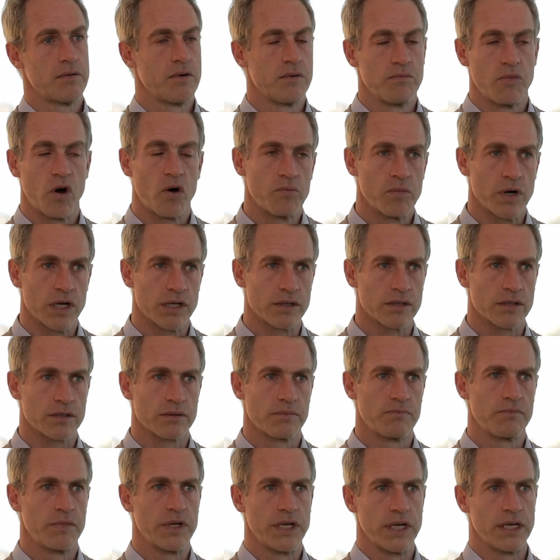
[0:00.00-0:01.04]
almost
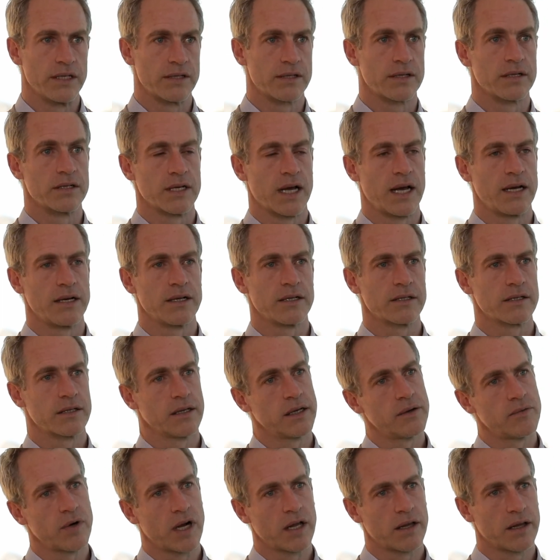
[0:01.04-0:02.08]
instantaneously,
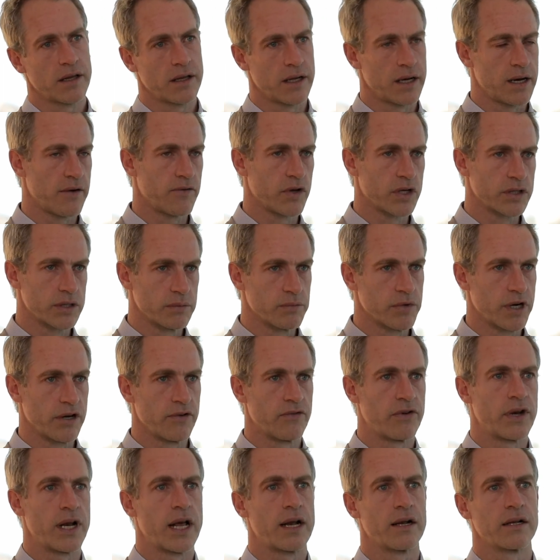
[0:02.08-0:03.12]
rather than having to brief
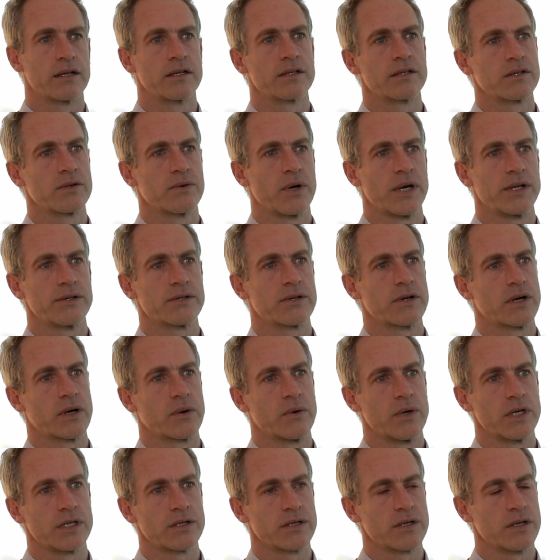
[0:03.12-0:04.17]
an analyst to answer a
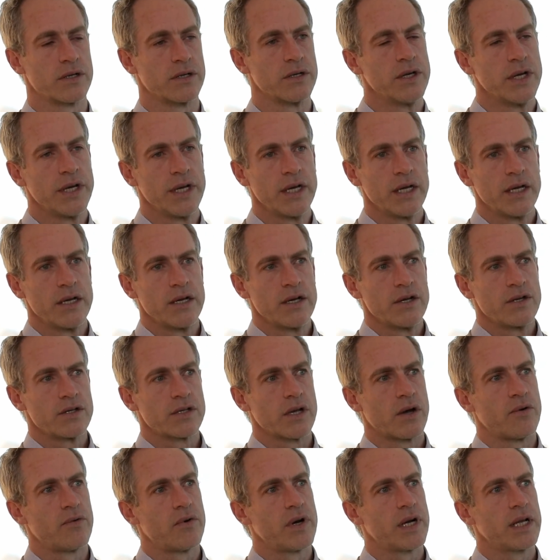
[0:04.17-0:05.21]
question.
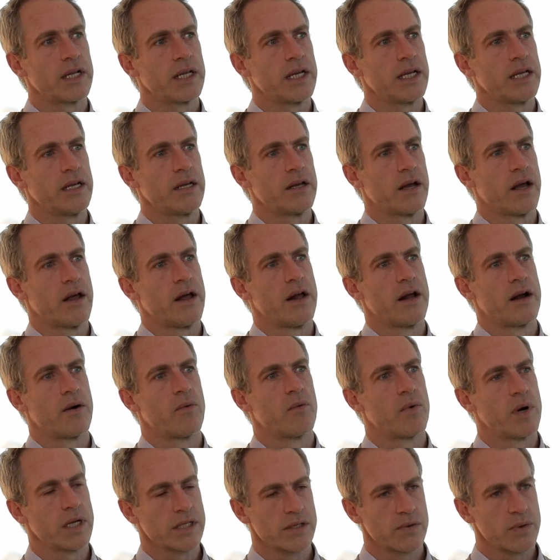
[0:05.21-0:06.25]
So really,
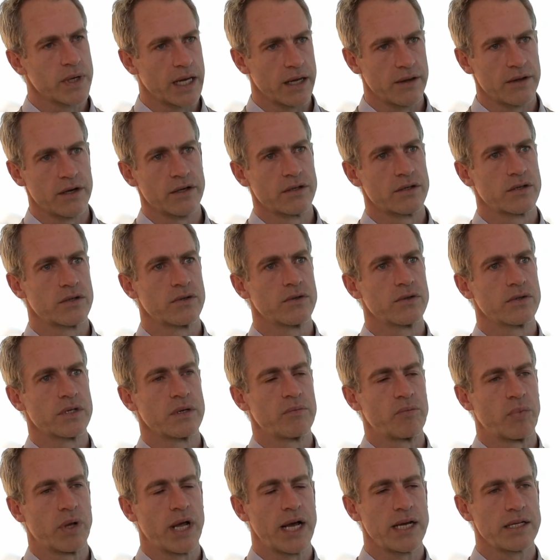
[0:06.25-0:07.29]
once we get those tools in
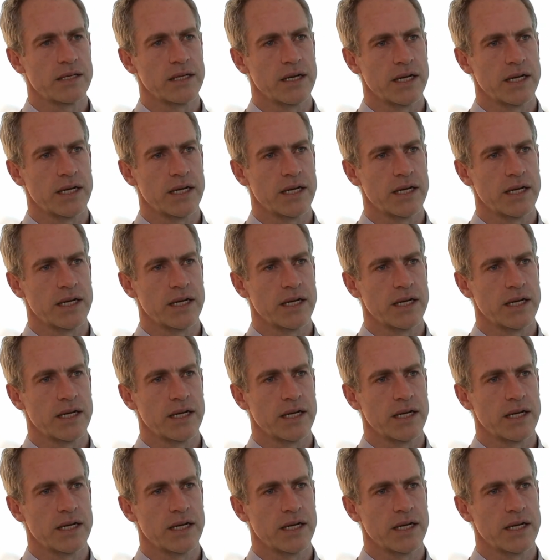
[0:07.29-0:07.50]
place, and